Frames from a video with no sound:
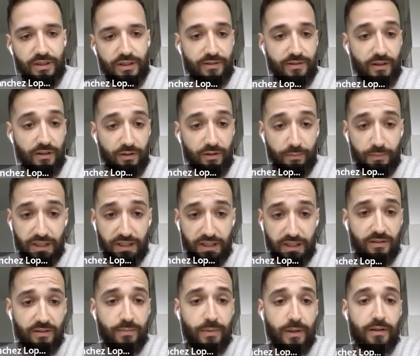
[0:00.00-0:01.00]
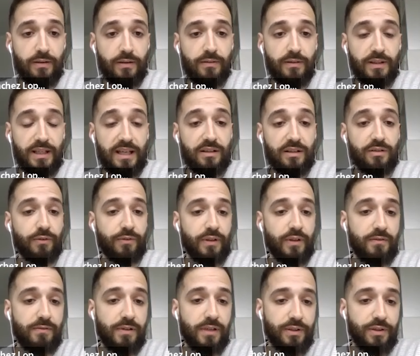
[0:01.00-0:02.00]
it's still dominated by that of the
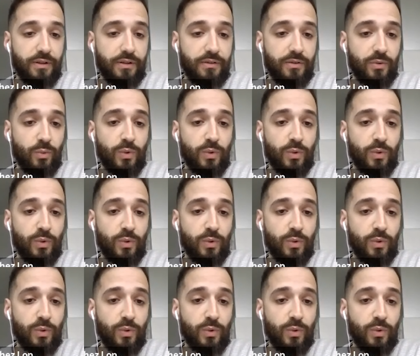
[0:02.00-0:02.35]
inflaton,